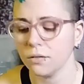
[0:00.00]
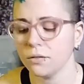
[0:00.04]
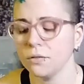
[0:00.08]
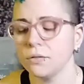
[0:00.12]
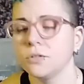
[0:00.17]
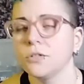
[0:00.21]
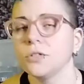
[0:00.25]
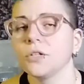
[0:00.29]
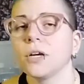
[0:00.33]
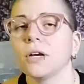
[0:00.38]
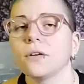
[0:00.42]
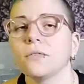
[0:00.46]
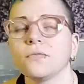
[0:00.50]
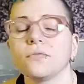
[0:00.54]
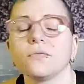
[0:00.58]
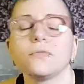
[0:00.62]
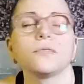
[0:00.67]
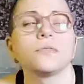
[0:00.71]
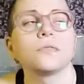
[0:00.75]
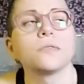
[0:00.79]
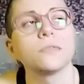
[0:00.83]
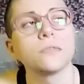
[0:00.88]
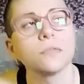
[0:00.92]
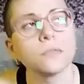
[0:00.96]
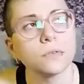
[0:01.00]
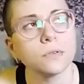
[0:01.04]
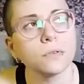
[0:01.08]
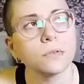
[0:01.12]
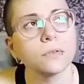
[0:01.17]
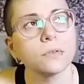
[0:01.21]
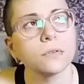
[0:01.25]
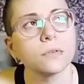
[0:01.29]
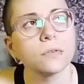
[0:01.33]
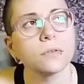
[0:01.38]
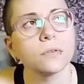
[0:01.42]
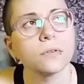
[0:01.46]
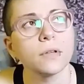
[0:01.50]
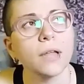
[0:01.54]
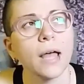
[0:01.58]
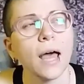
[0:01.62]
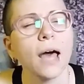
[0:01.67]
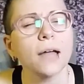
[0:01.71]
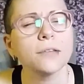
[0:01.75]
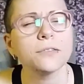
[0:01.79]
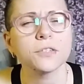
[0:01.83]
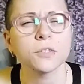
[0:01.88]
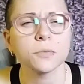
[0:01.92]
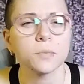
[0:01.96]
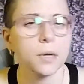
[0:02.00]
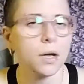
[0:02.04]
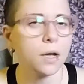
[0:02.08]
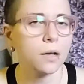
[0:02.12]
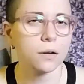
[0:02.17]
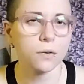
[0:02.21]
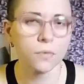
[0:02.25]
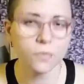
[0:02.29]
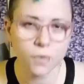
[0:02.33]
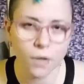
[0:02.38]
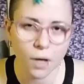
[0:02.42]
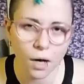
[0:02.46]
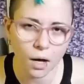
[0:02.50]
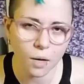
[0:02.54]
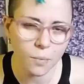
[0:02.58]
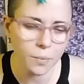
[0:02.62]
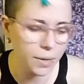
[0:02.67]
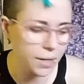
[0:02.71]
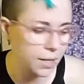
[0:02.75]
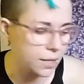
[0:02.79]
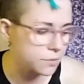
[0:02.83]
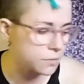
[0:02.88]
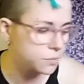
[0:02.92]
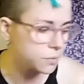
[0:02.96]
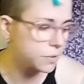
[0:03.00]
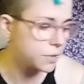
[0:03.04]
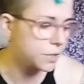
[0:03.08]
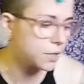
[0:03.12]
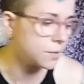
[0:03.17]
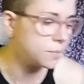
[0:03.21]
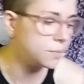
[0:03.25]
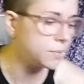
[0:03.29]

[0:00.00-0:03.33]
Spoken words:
Jeff had some kind of compact with him,